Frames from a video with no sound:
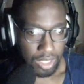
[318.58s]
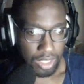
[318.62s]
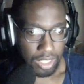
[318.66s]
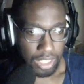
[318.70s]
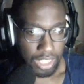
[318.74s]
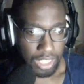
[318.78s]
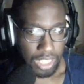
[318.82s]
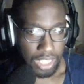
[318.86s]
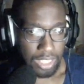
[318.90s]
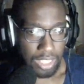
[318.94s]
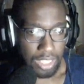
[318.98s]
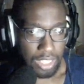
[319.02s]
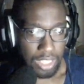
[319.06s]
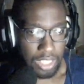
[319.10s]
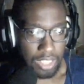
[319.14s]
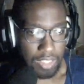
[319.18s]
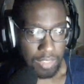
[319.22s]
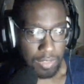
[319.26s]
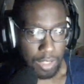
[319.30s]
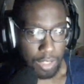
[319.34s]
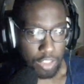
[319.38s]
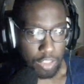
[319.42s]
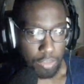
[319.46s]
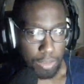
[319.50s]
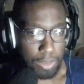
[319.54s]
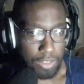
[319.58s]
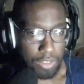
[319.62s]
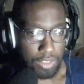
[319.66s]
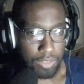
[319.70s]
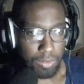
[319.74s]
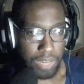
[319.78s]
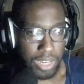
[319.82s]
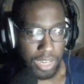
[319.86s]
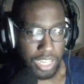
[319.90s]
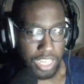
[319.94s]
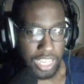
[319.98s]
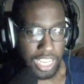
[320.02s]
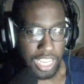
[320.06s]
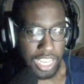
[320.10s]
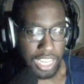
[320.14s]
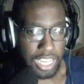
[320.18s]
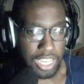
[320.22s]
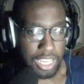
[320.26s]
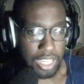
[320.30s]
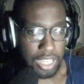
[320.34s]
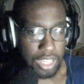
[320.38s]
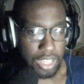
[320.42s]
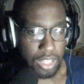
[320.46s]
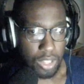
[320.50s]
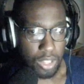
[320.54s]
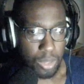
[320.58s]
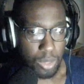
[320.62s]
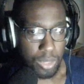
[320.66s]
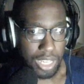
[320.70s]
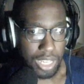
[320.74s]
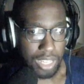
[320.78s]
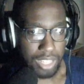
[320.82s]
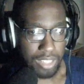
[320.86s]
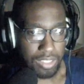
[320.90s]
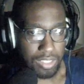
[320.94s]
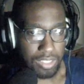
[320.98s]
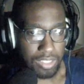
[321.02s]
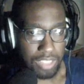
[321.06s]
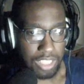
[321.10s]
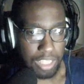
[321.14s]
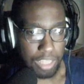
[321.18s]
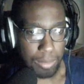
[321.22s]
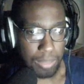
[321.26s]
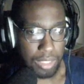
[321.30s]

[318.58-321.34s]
making the D D Final Smash ready again. Who got it this time?